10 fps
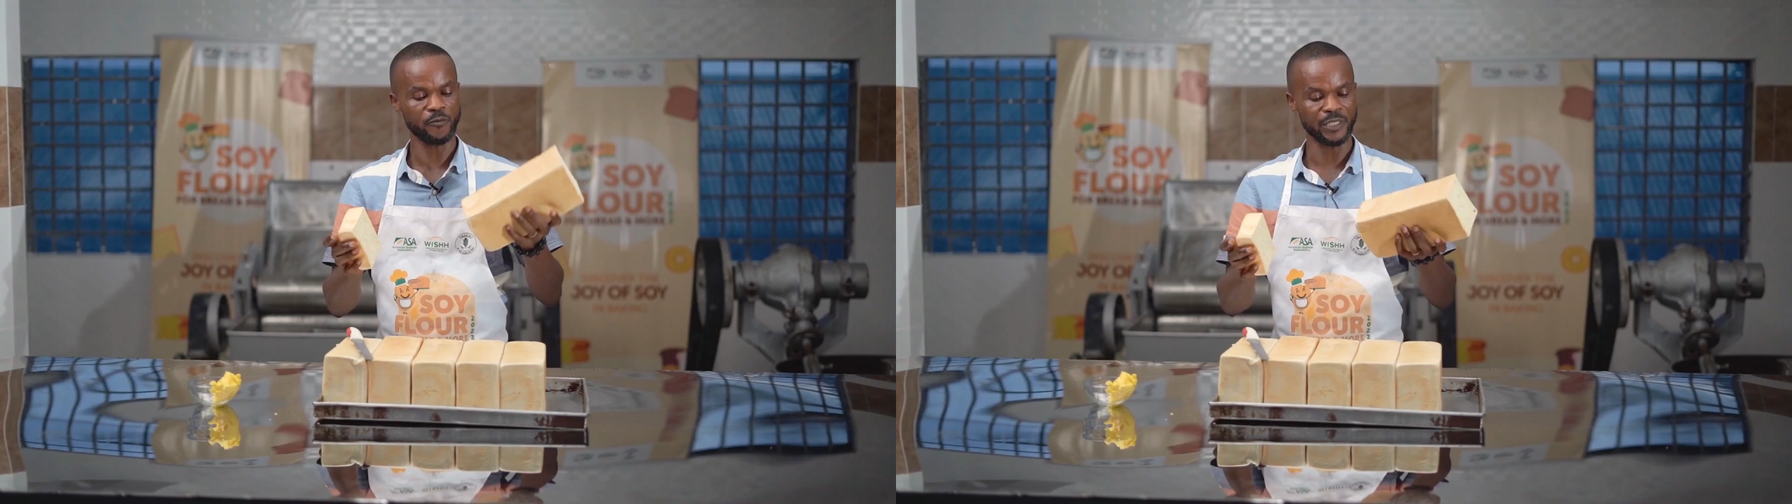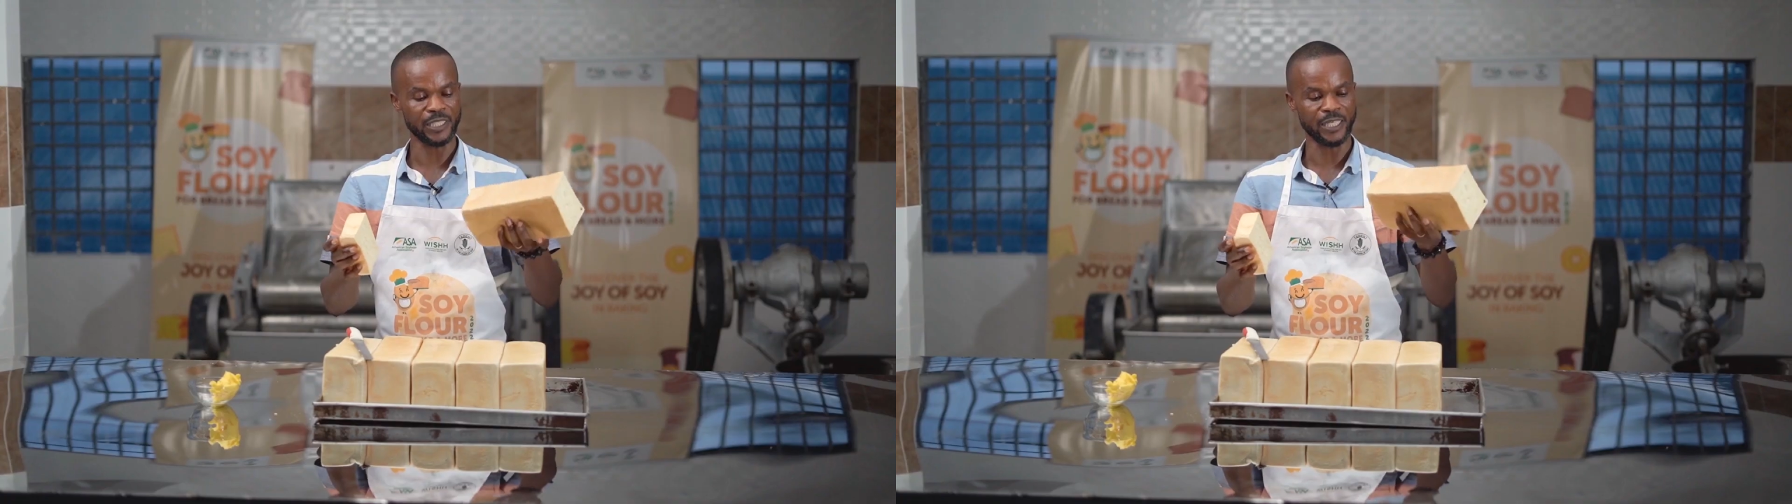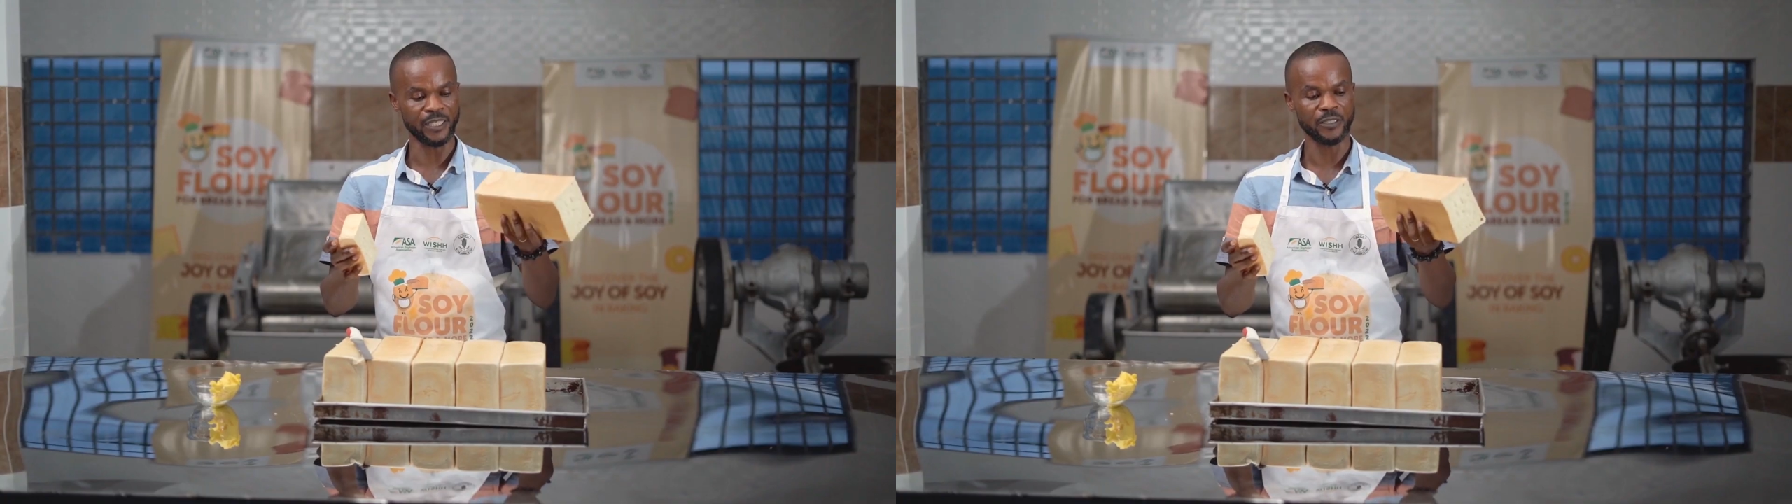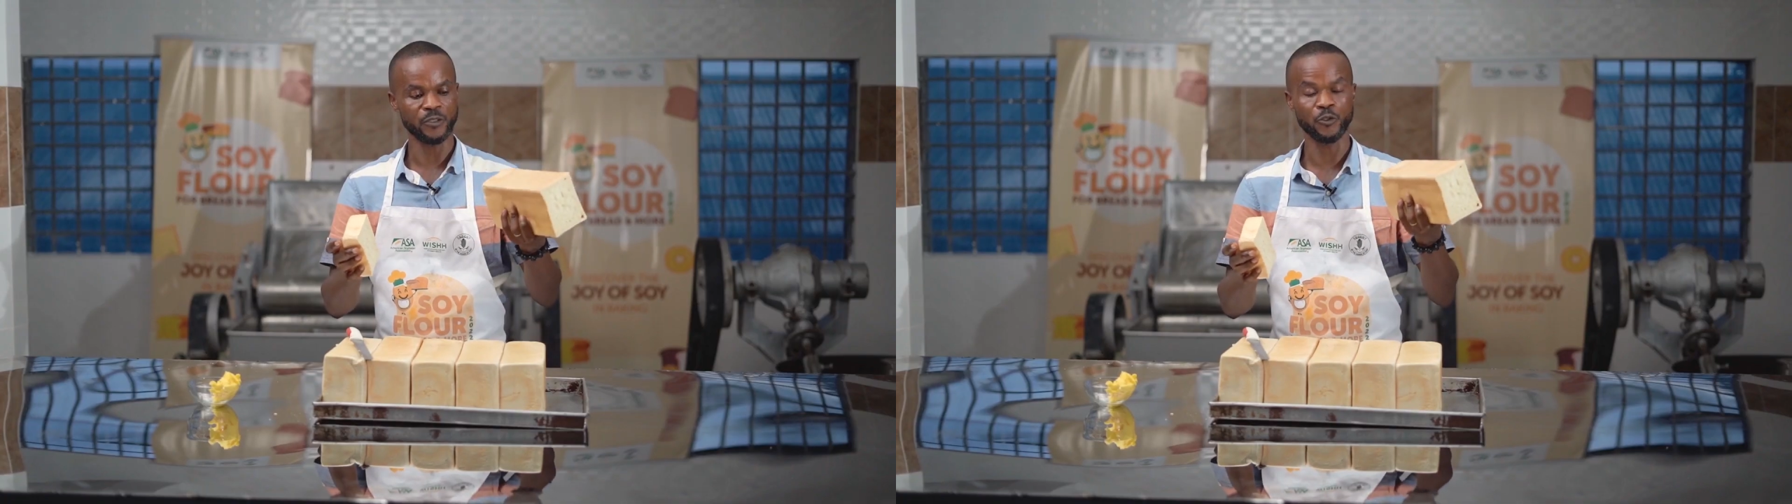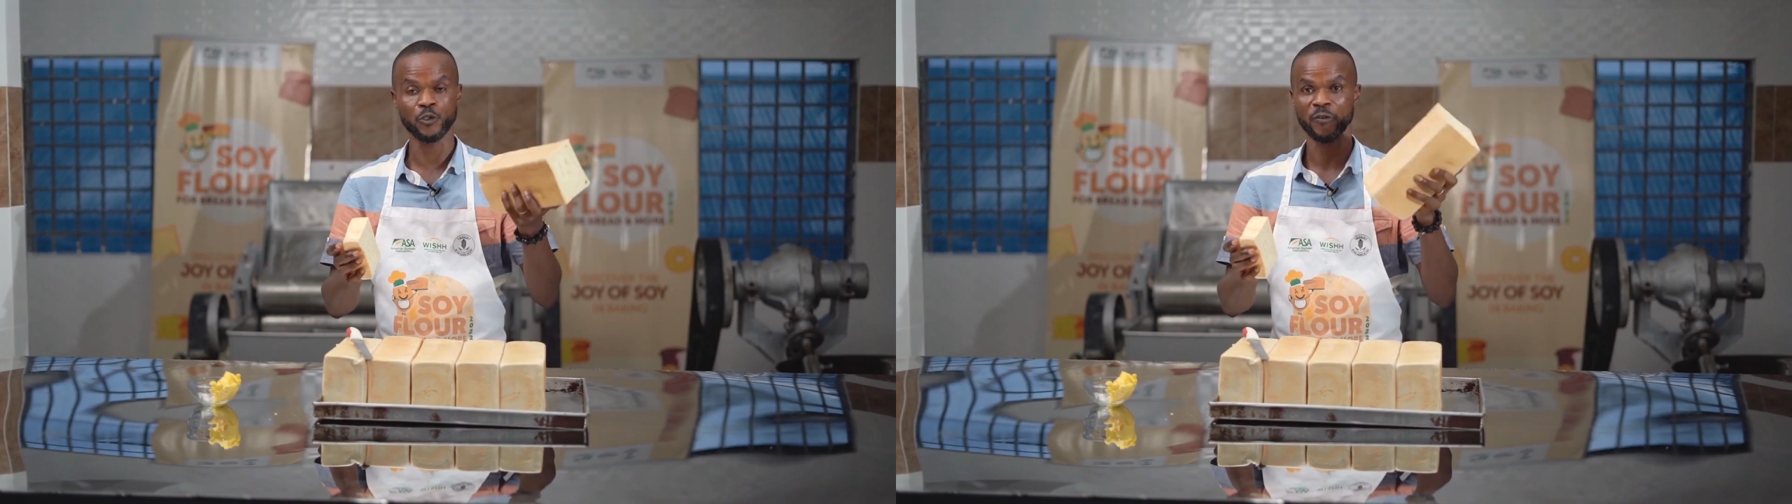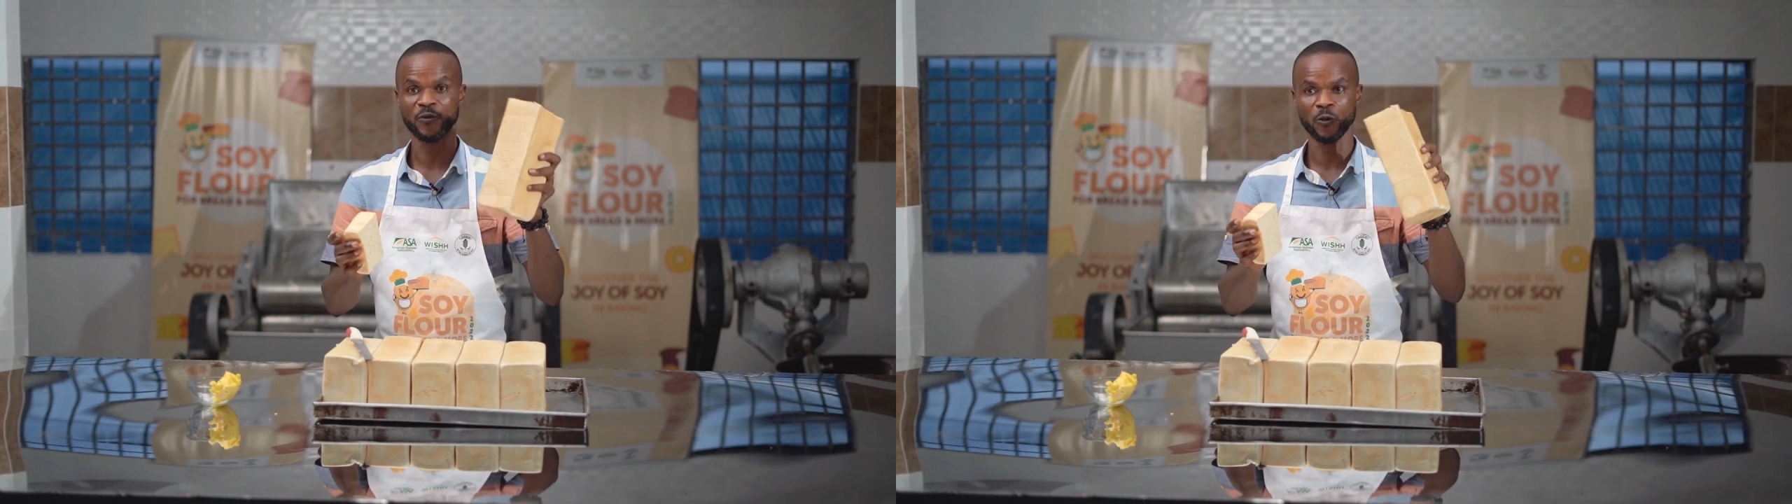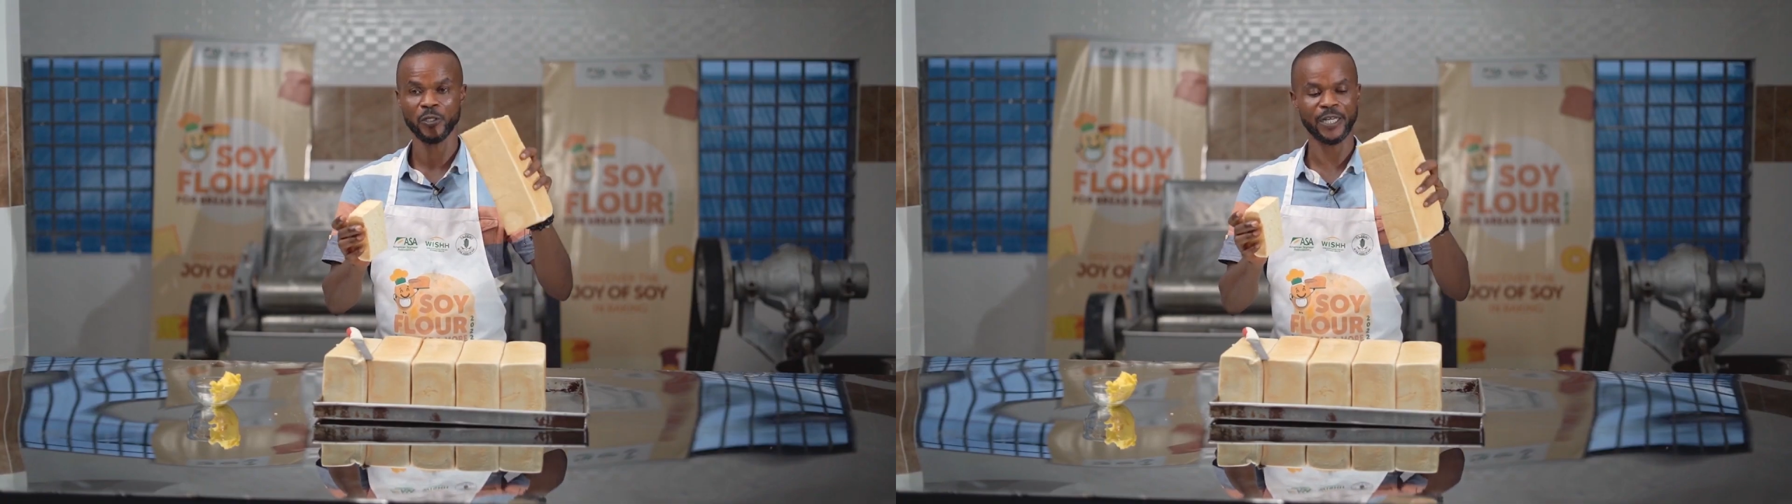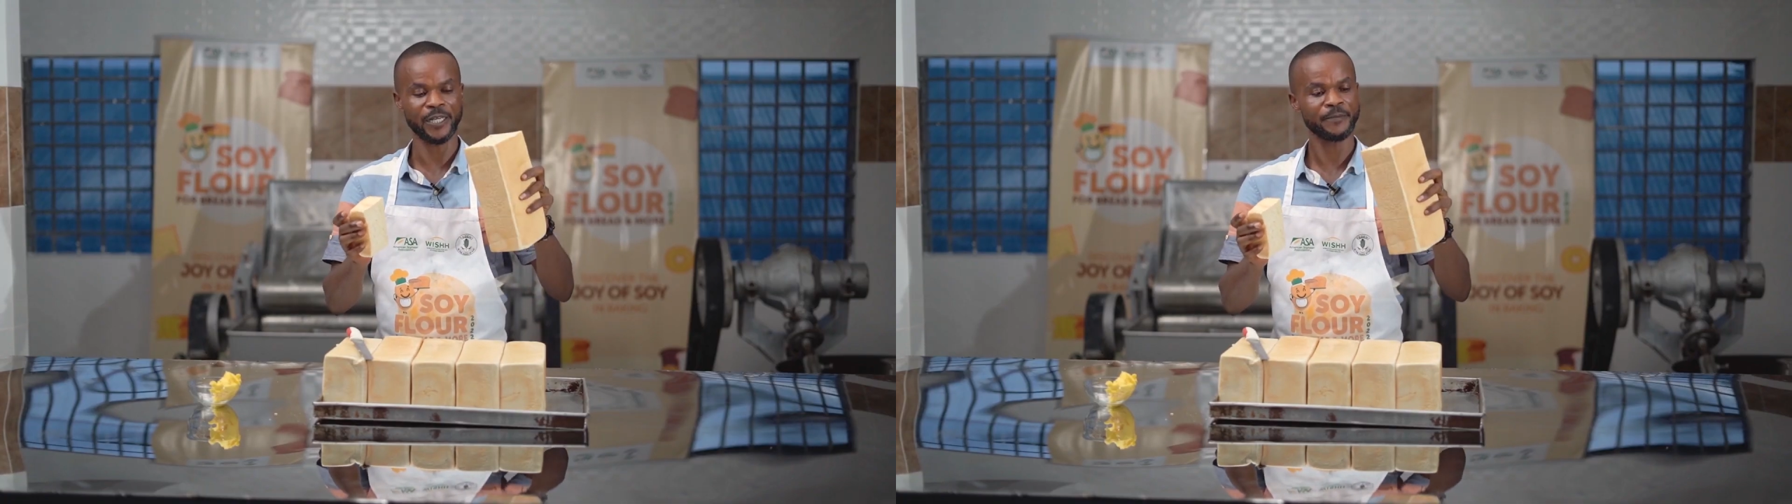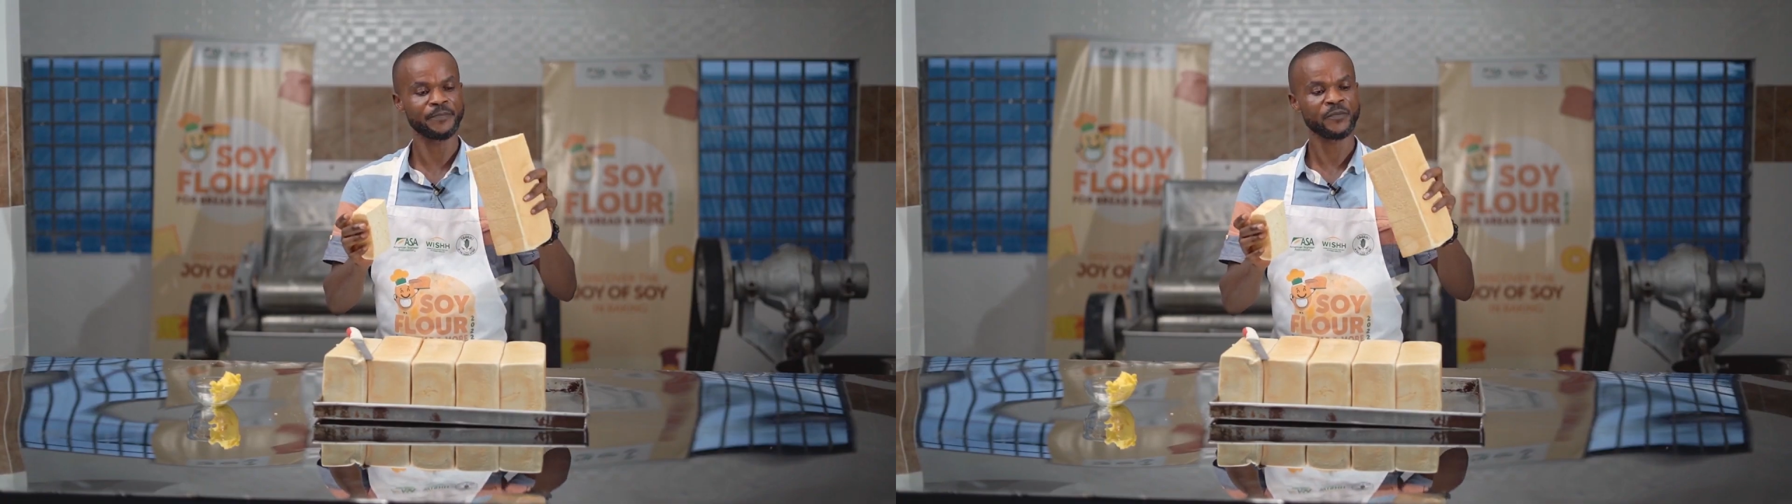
With the use of soya,